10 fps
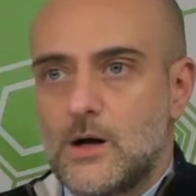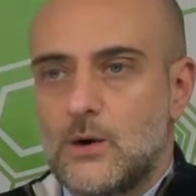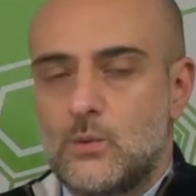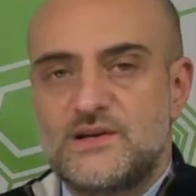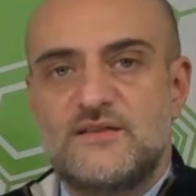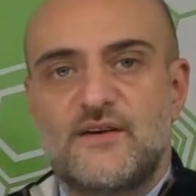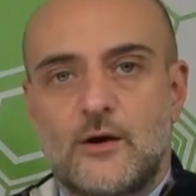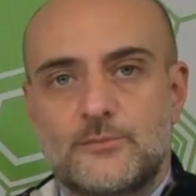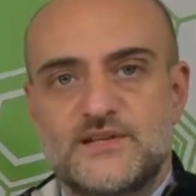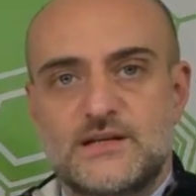
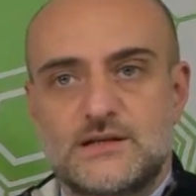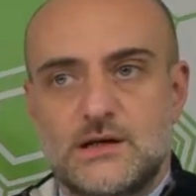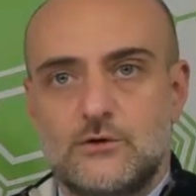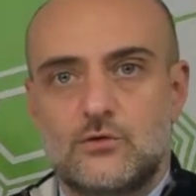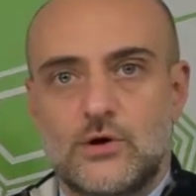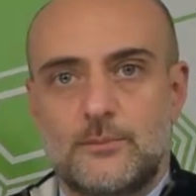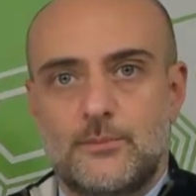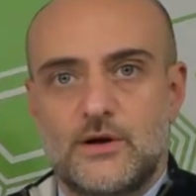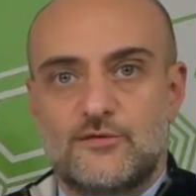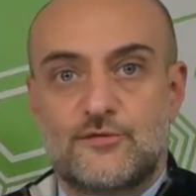developed it into a
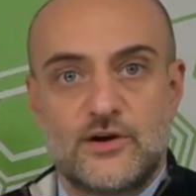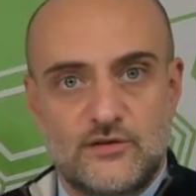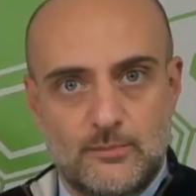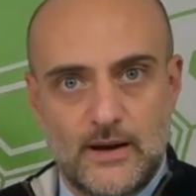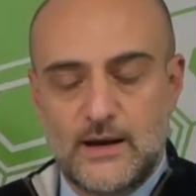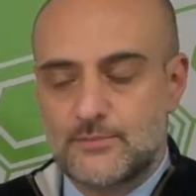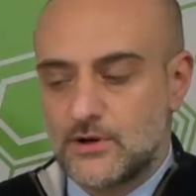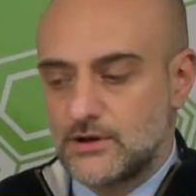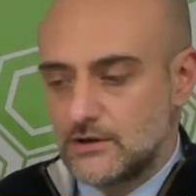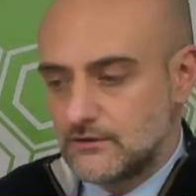free-to-play
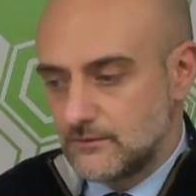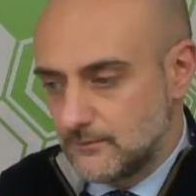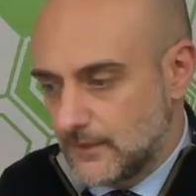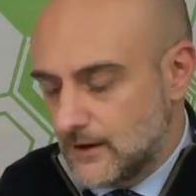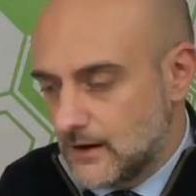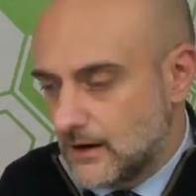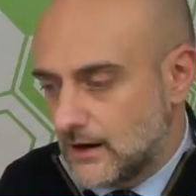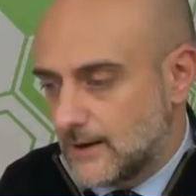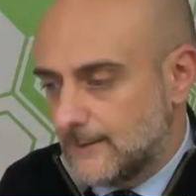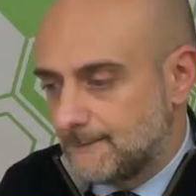product,
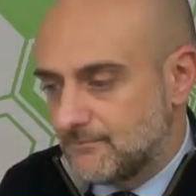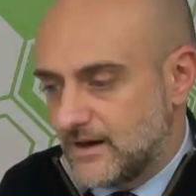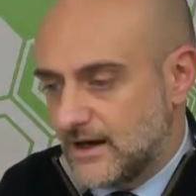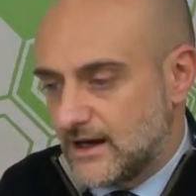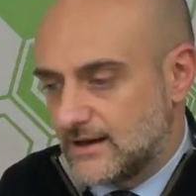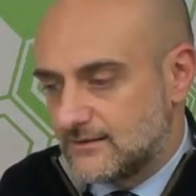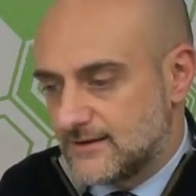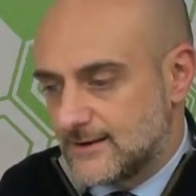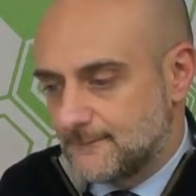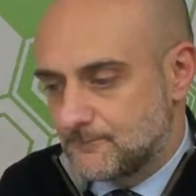and
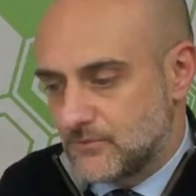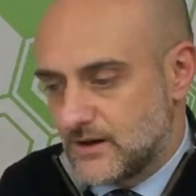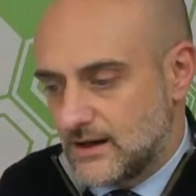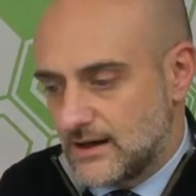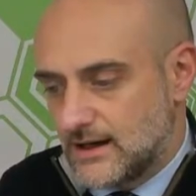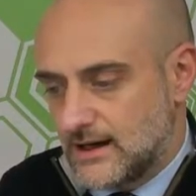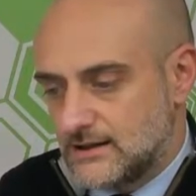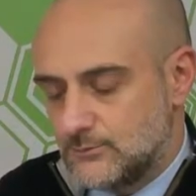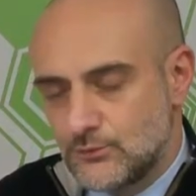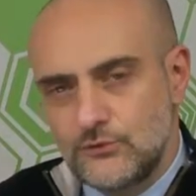
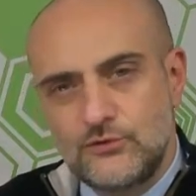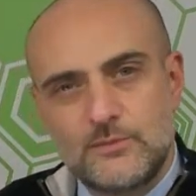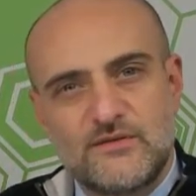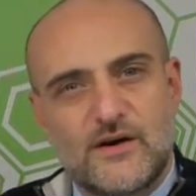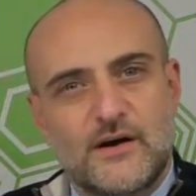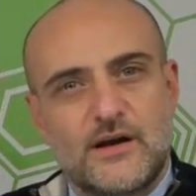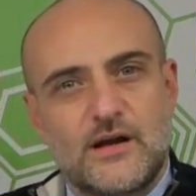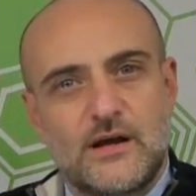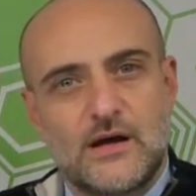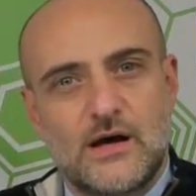it proved to be a
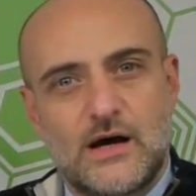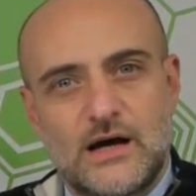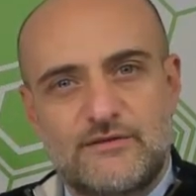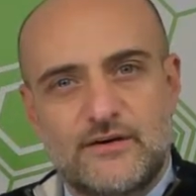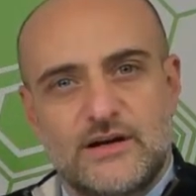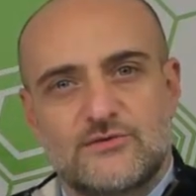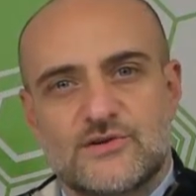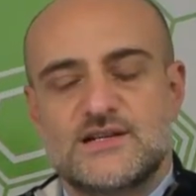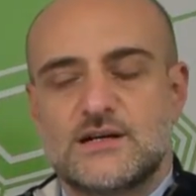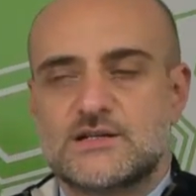very
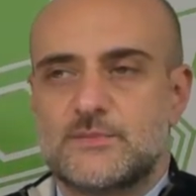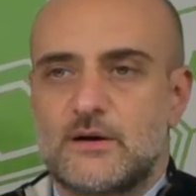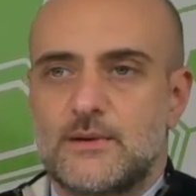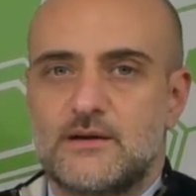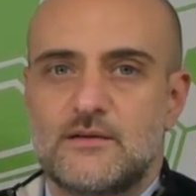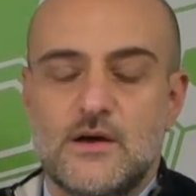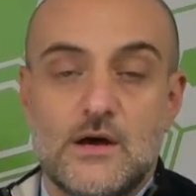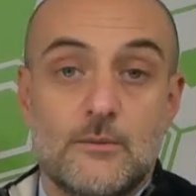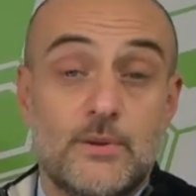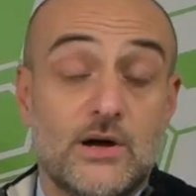interesting experiment,
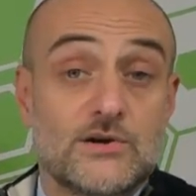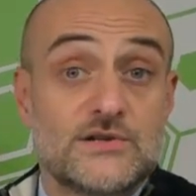because